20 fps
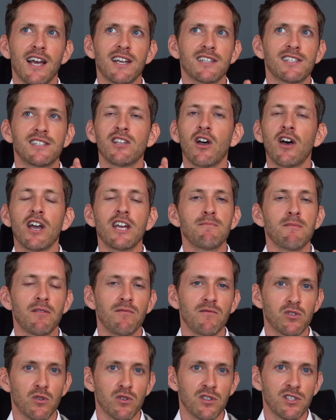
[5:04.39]
has 9
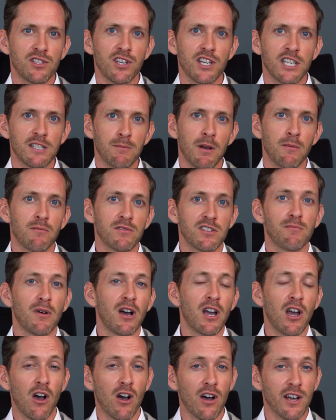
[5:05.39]
months or 6 months of
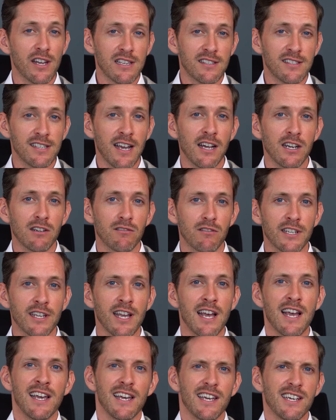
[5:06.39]
my higher
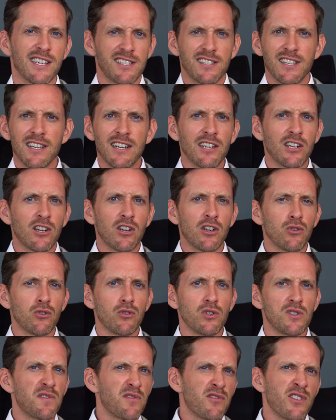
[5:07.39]
salary. It still
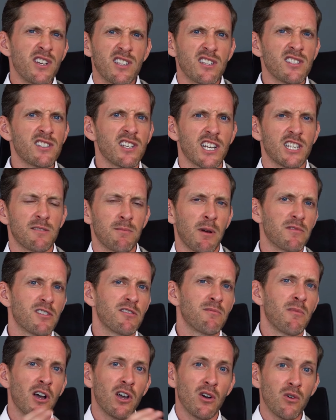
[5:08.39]
includes 3 to 6
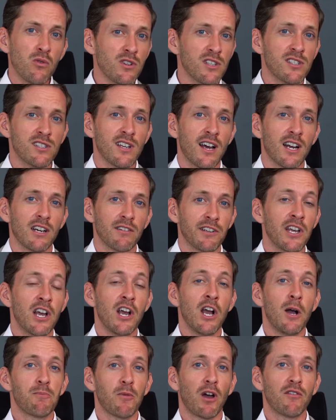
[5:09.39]
months of my older salary.
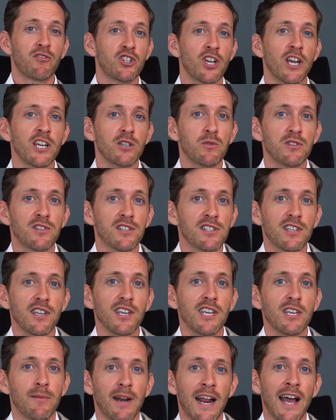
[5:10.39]
I've checked with the
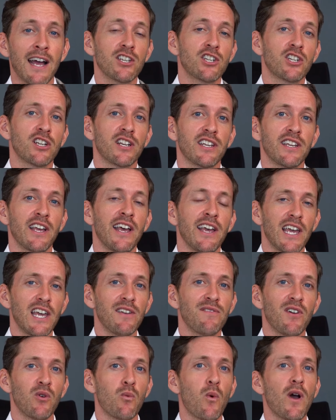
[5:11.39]
scheme, and actually,
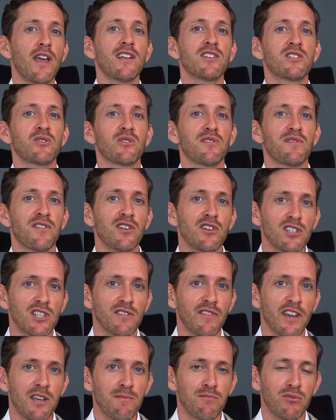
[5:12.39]
if I wait until the
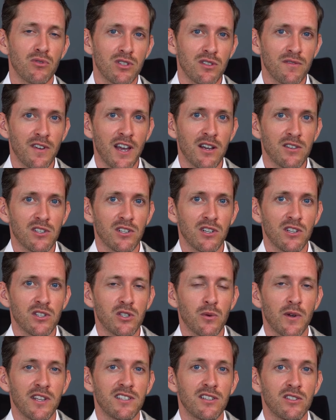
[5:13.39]
1st of April
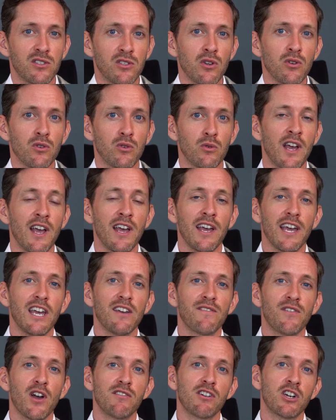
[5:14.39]
2022,
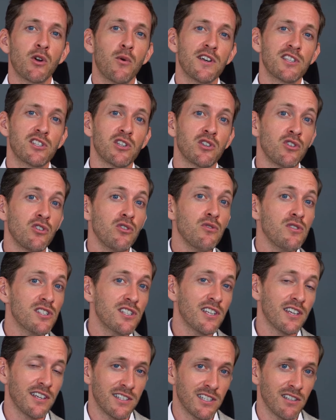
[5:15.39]
if I request a new
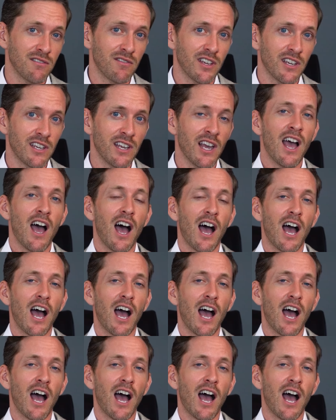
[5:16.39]
CETV,